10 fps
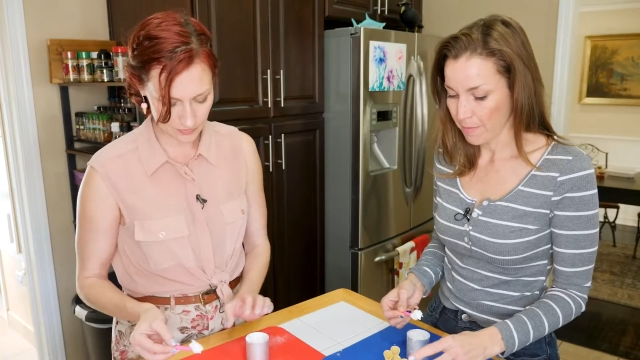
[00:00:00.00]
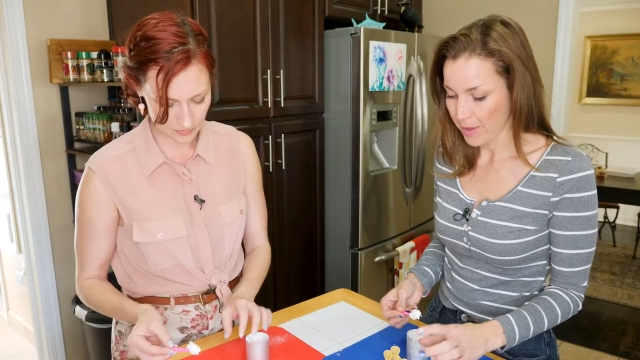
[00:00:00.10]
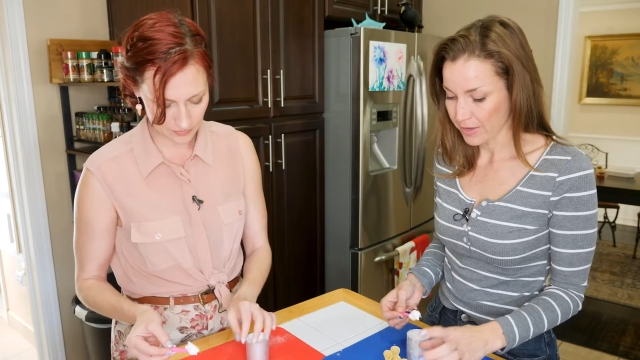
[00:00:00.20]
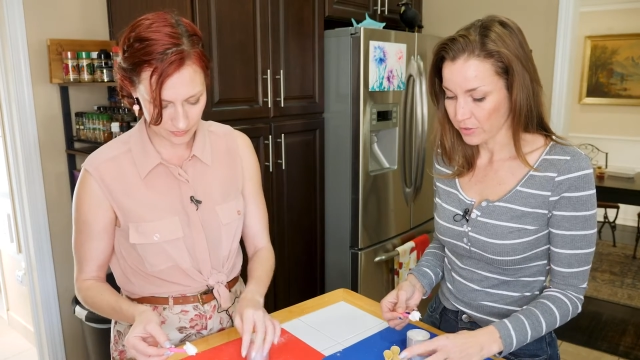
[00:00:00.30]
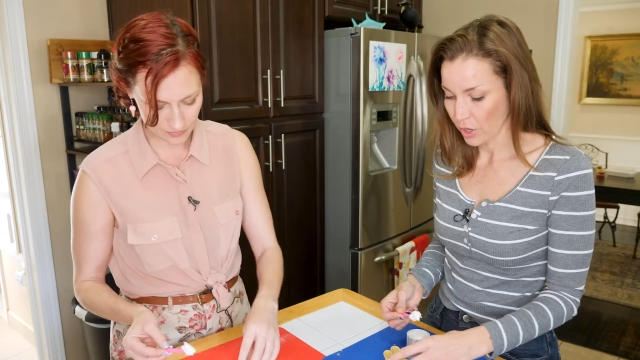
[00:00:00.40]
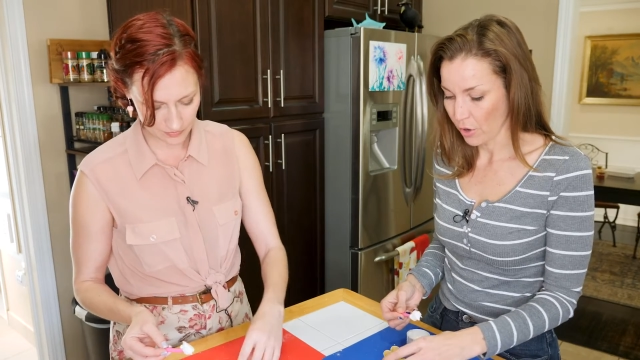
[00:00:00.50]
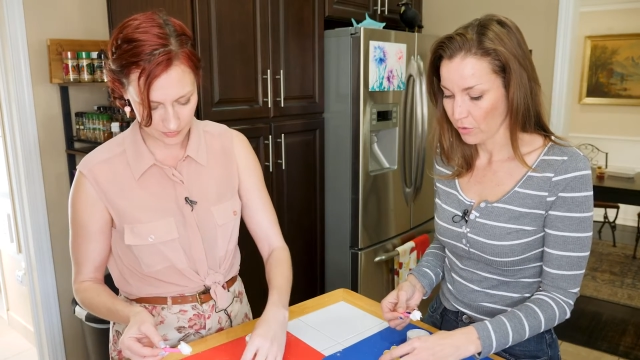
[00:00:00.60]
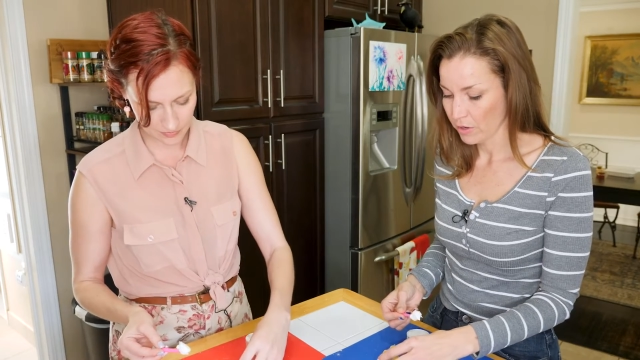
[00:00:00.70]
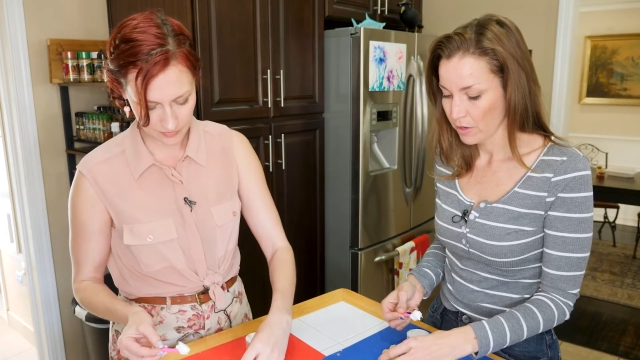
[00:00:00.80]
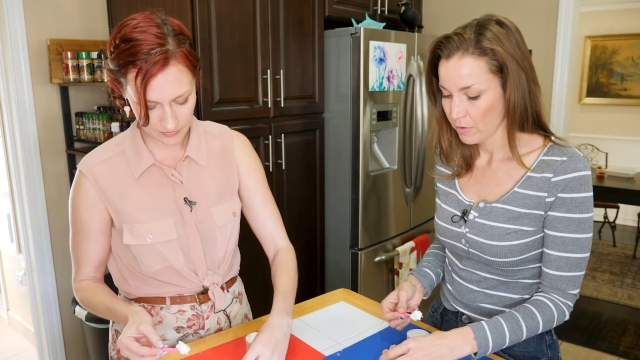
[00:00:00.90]
Speaker 1: my best
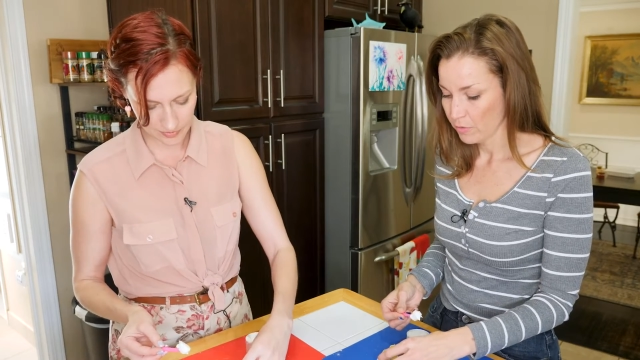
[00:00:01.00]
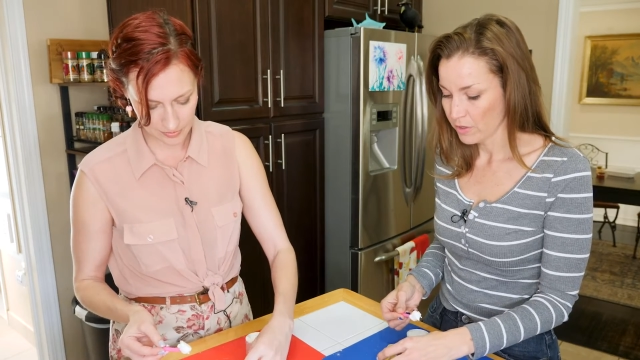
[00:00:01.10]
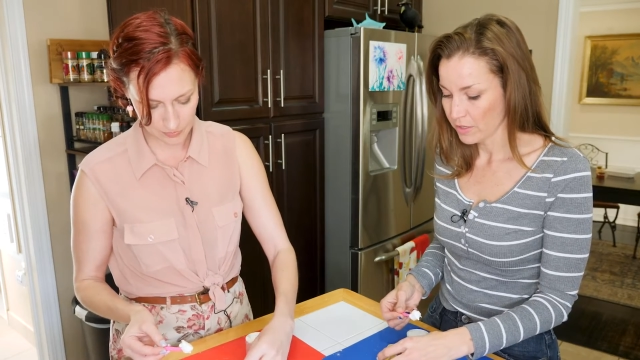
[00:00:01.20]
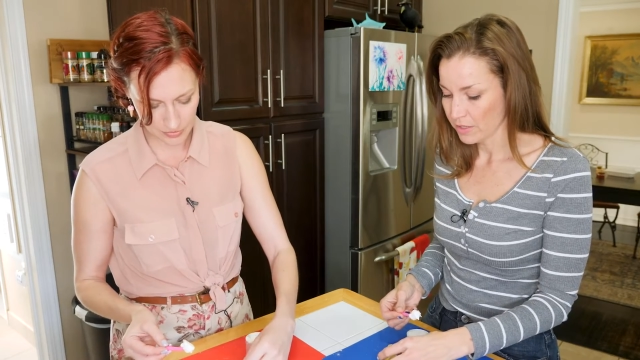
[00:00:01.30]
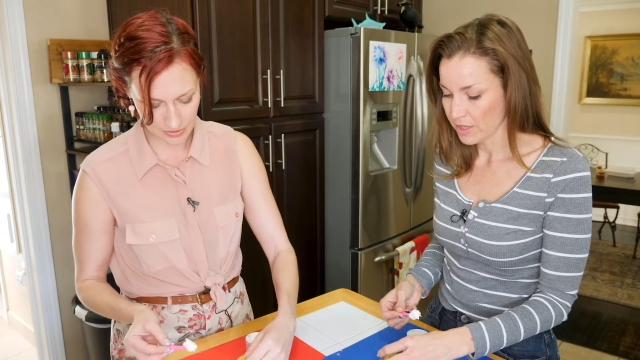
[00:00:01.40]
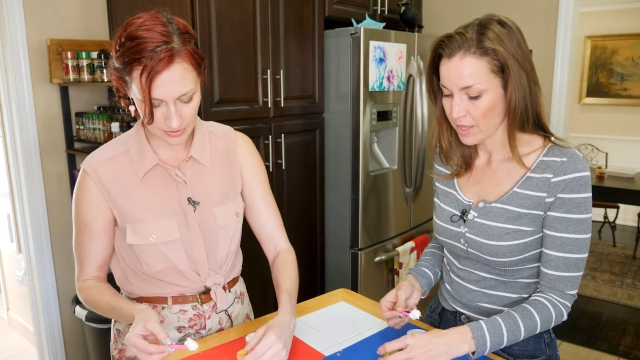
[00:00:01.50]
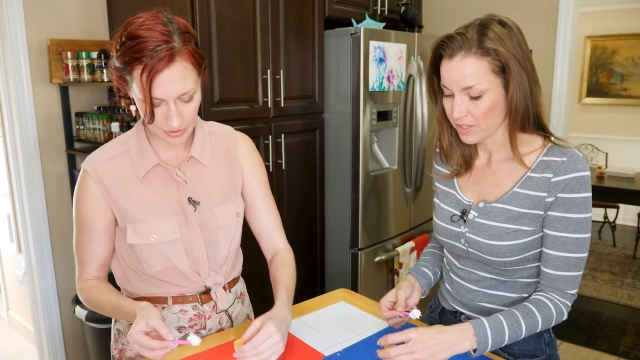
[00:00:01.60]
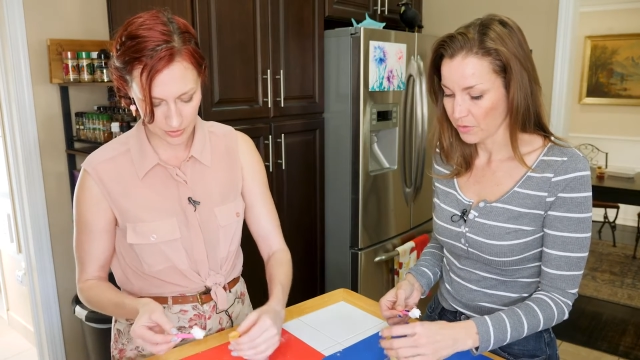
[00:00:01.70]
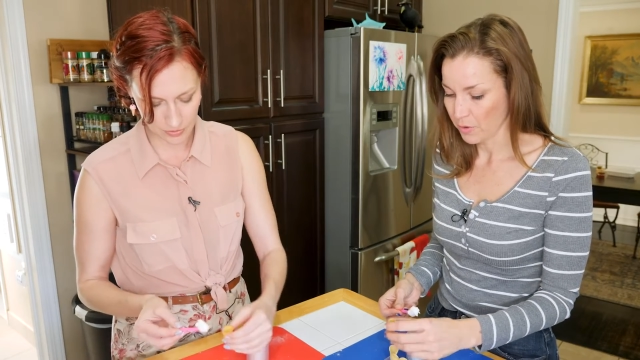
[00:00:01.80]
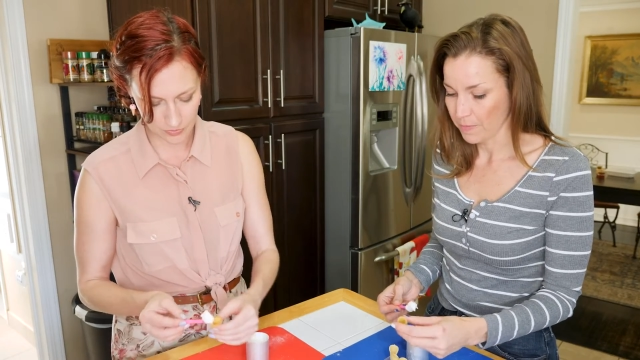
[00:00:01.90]
cone, which is best this
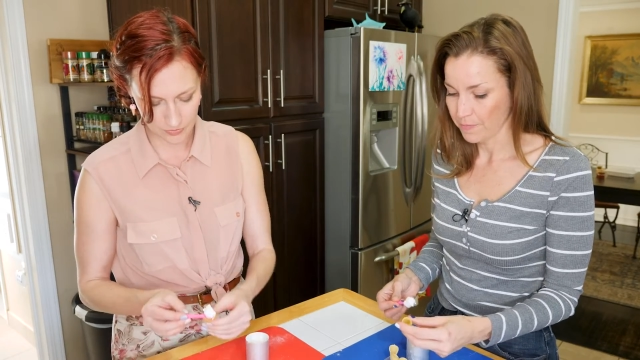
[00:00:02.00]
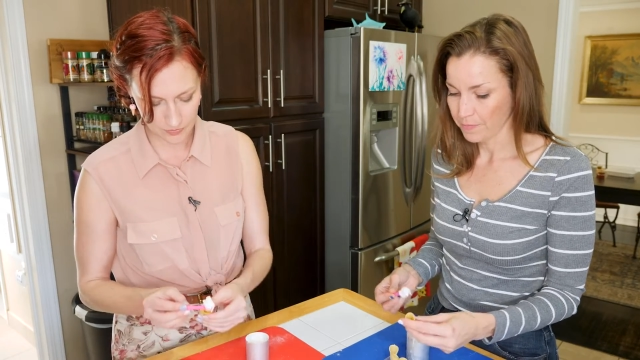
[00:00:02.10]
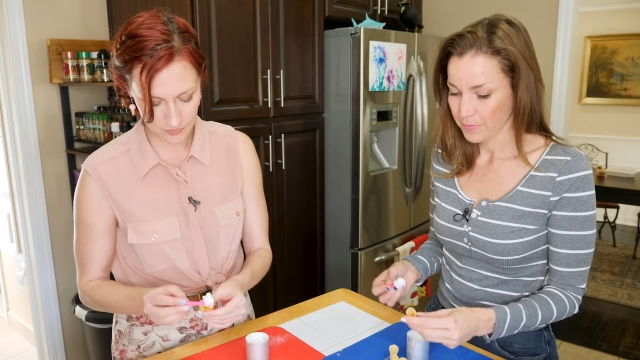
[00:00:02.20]
cone.